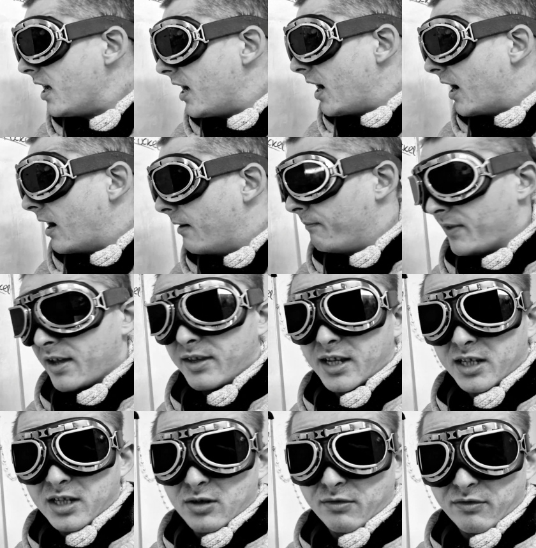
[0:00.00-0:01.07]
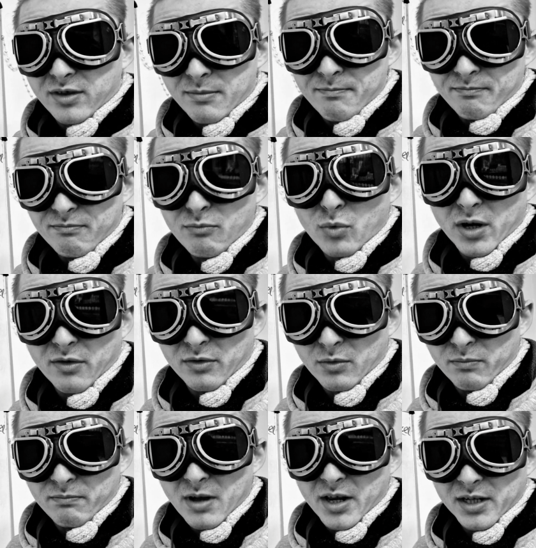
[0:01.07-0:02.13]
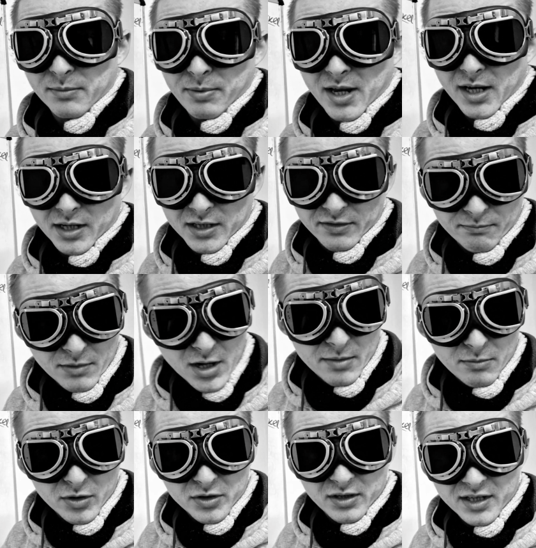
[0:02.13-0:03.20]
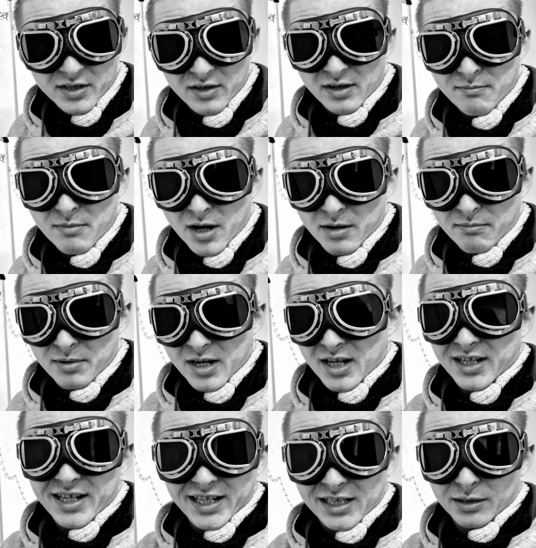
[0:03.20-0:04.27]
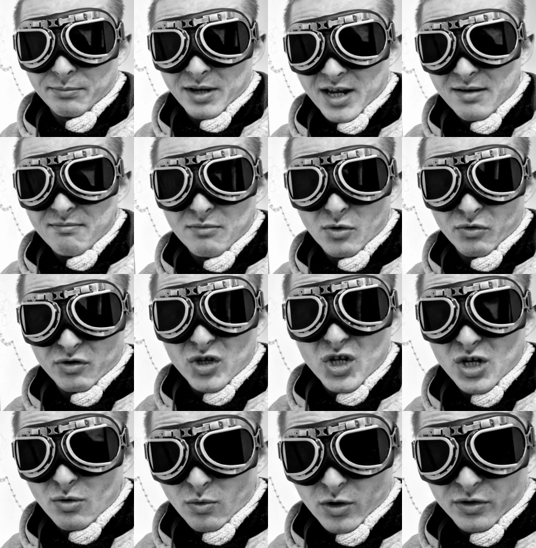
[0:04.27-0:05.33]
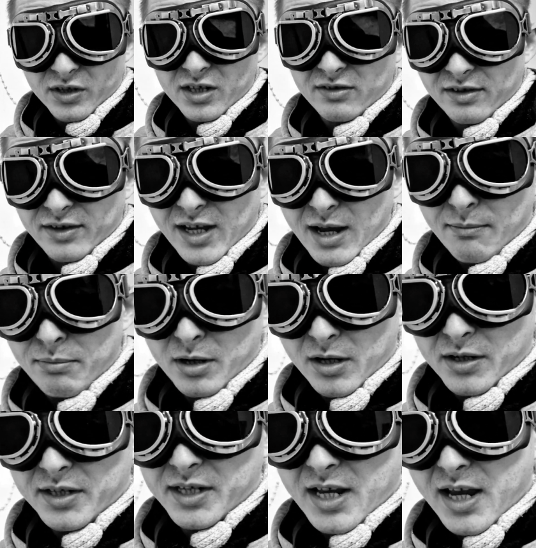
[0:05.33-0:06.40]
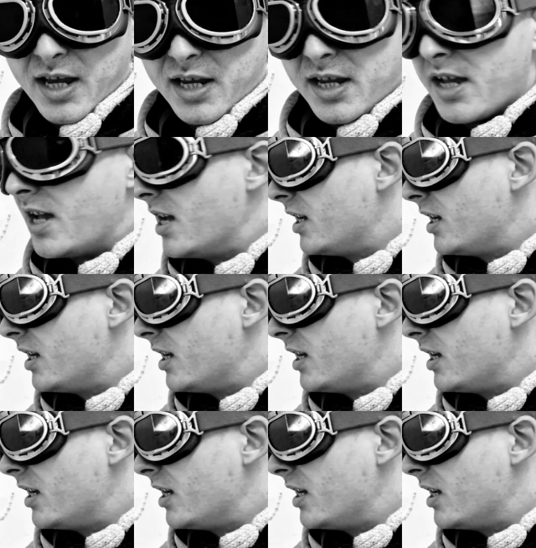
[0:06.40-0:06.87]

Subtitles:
And that's sort of one of the underpinnings of my model, is that it might be a little bit more nuanced than that per se.